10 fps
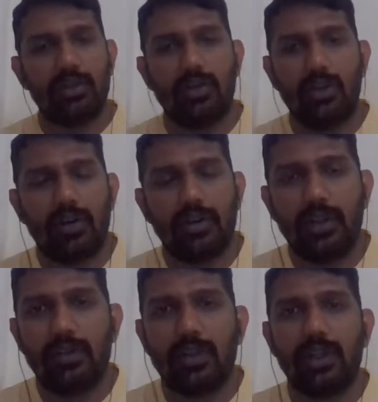So not
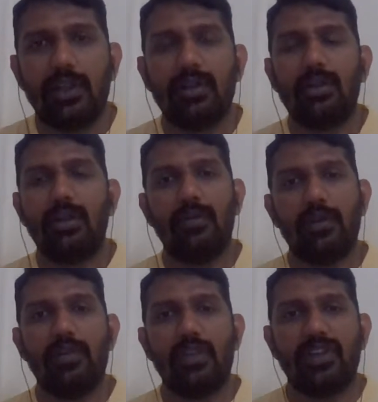only you can
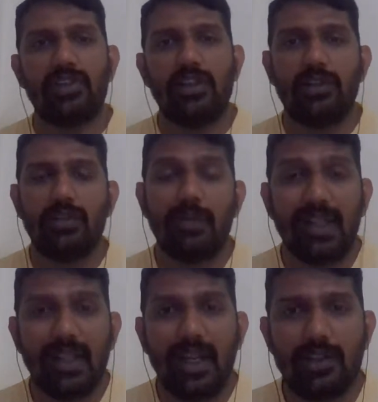view your
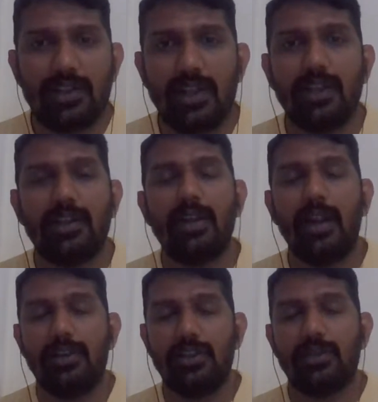result, you can make the
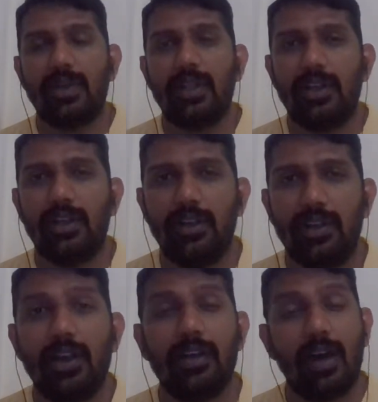
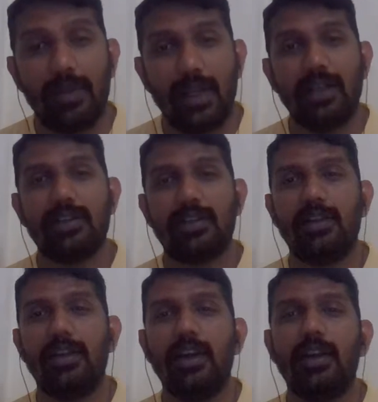adjustment
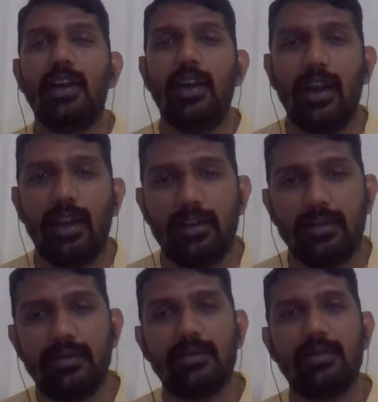updates
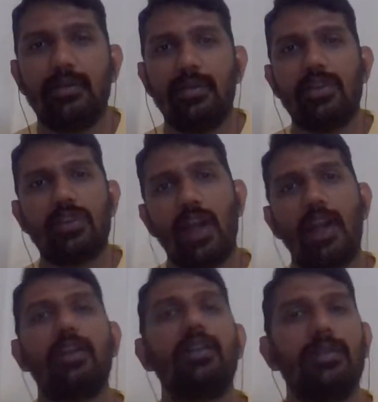and
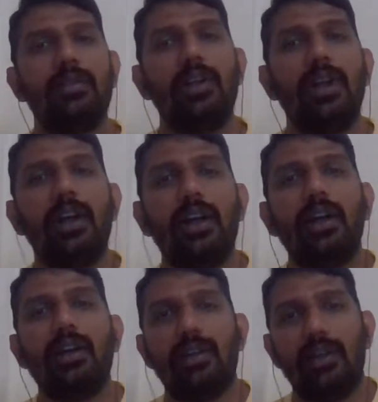start
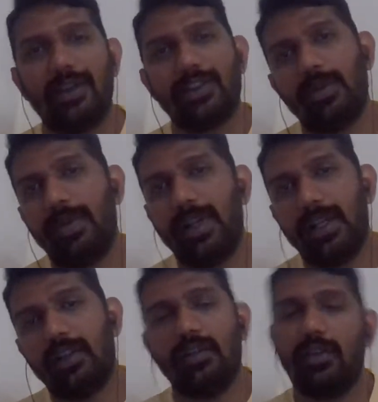
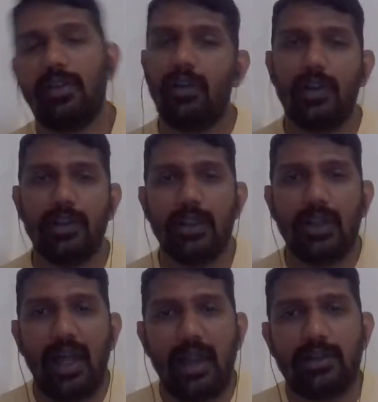experimenting
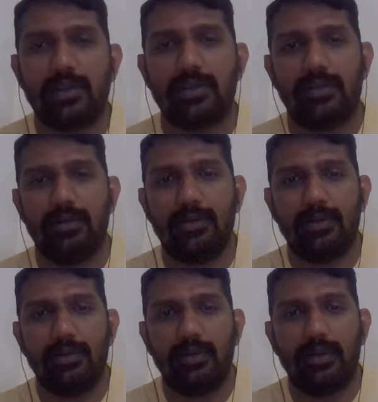on the
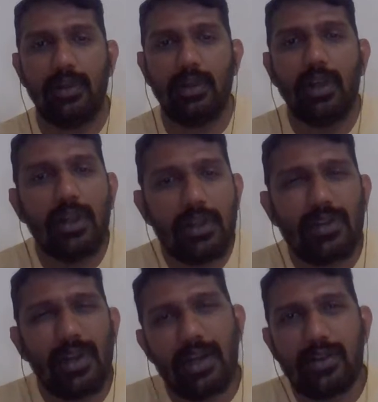ads.
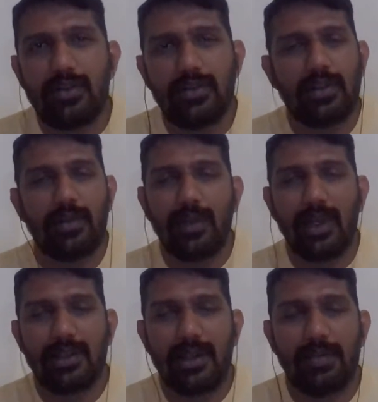So let's use
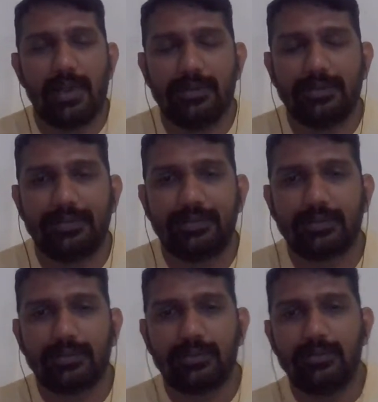some example.
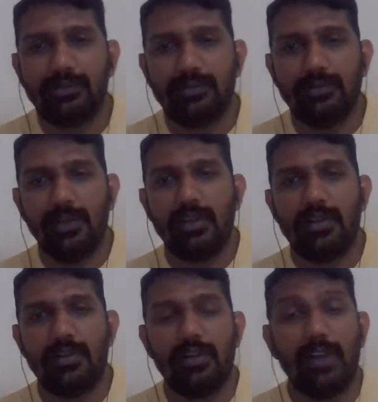
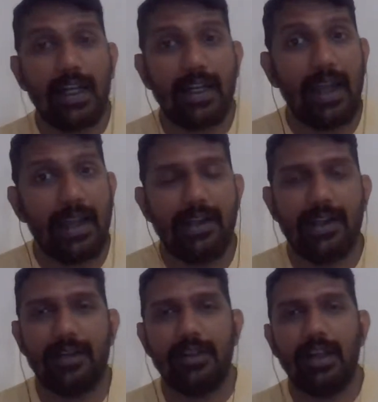So you will get an
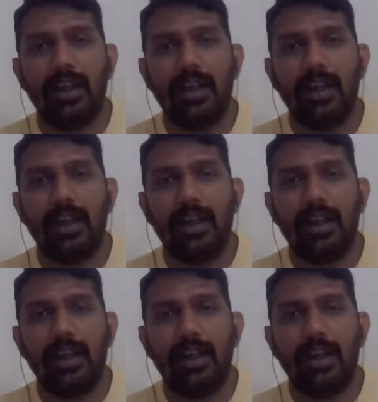idea,